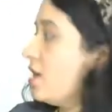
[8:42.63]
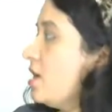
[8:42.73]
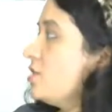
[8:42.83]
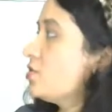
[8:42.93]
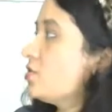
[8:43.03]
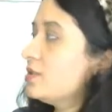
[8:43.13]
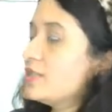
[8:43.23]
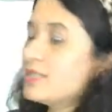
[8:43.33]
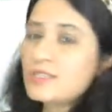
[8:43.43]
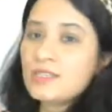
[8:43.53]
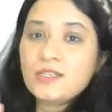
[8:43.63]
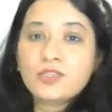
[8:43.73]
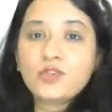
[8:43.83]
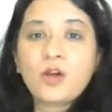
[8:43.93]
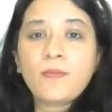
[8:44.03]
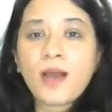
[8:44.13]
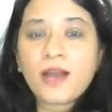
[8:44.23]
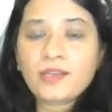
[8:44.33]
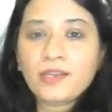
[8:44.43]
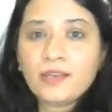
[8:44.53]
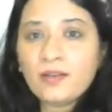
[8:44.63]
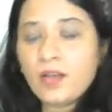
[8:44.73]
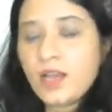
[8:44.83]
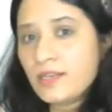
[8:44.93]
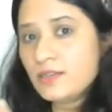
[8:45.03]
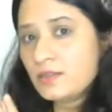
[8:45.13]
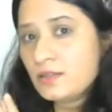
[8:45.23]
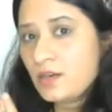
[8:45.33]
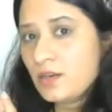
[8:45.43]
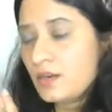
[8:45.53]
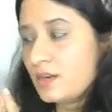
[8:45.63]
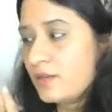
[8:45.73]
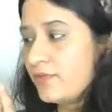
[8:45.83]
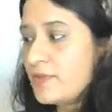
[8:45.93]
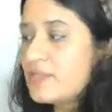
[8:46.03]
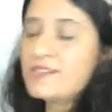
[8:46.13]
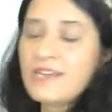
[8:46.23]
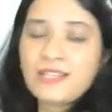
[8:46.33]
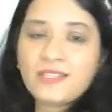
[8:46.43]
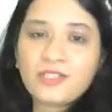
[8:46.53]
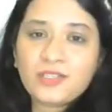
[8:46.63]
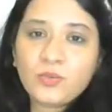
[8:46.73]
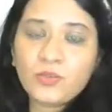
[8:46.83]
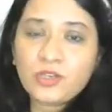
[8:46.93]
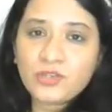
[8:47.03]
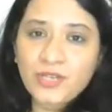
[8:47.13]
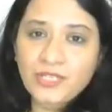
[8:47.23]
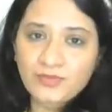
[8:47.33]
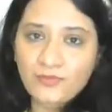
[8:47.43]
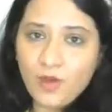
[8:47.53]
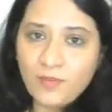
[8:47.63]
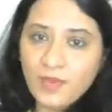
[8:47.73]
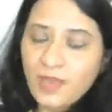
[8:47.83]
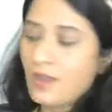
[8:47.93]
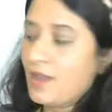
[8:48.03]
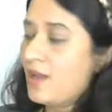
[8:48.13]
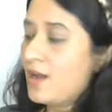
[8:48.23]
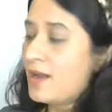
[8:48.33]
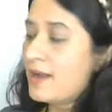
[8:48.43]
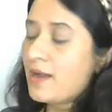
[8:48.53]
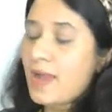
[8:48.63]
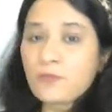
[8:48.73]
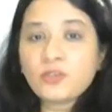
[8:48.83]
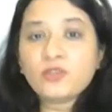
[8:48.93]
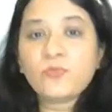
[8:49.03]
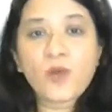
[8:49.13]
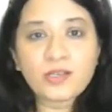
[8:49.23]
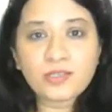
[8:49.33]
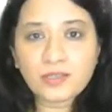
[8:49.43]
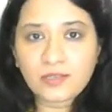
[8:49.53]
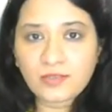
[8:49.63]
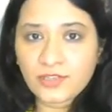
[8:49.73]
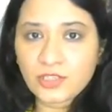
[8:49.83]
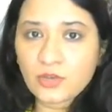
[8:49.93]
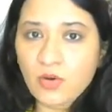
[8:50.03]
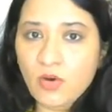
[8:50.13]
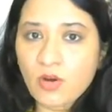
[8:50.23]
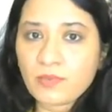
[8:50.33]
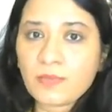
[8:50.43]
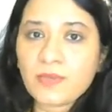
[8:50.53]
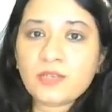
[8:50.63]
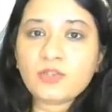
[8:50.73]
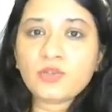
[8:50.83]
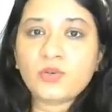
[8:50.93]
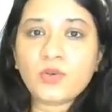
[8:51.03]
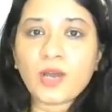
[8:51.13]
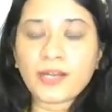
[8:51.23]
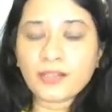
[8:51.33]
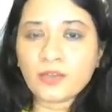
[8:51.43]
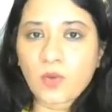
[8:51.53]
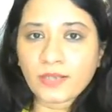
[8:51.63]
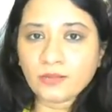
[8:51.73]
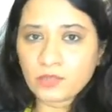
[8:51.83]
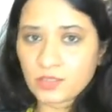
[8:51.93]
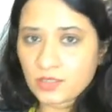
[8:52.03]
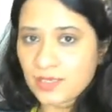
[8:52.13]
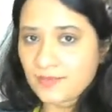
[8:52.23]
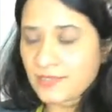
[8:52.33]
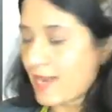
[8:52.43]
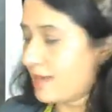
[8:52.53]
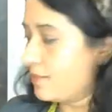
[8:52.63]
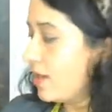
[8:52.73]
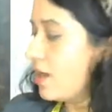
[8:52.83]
So this is your marking and familiarization with your dress form. I'm going to pause the video or maybe show you another one in some time.